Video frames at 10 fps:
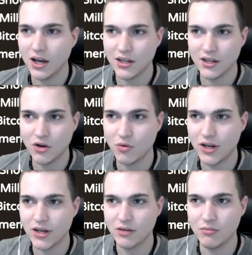You know,
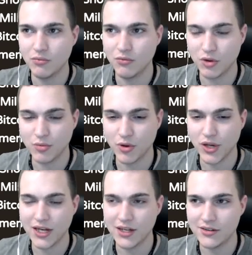when
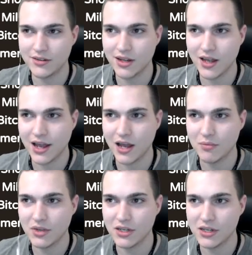CryptoKitties
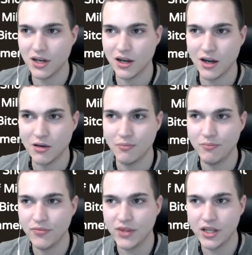happened,
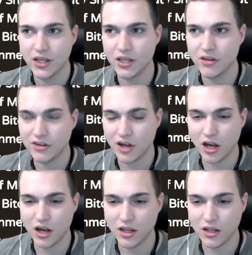you
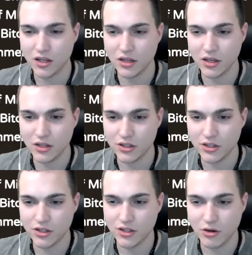saw,
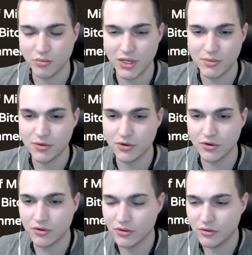you know,
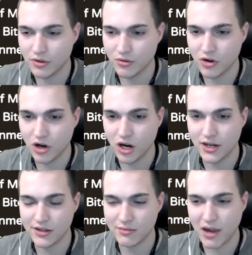people got
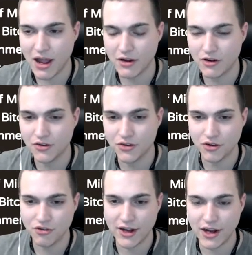inspired to
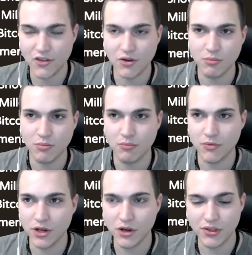create other,
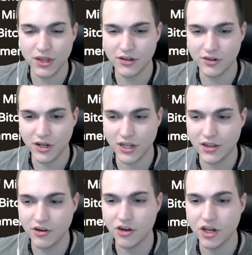you know, things on
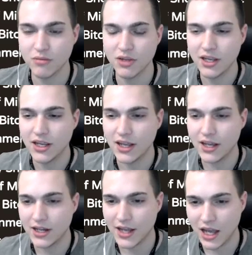Ethereum,
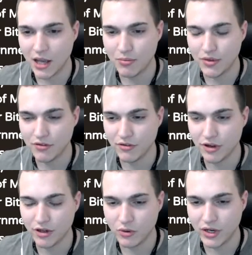and it happened
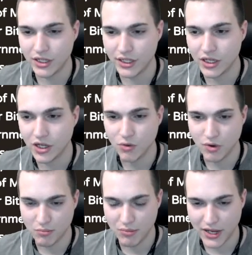very quickly.
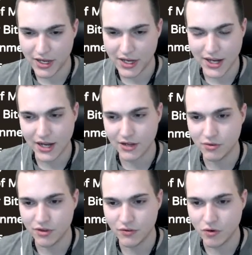When Bitconnect
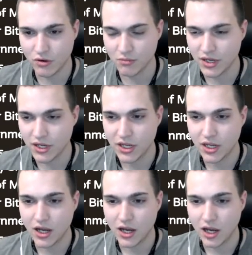was formed,
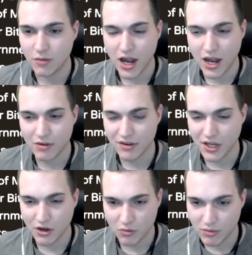I was
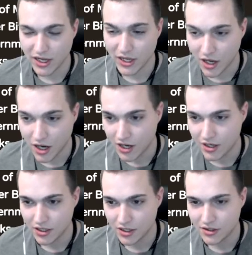like, oh my god,
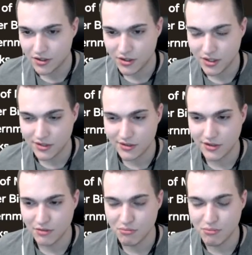this
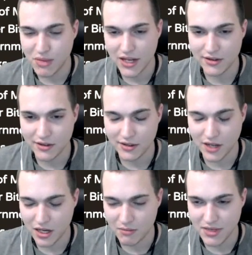is amazing,
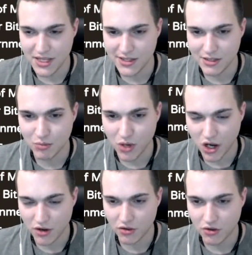an amazing
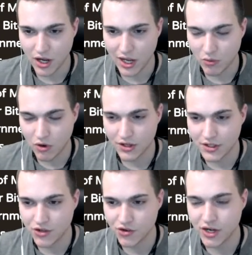model. I wanted
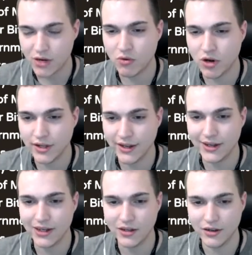to create one
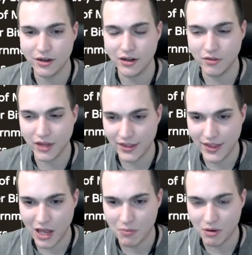like
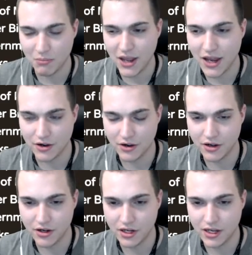that, but better.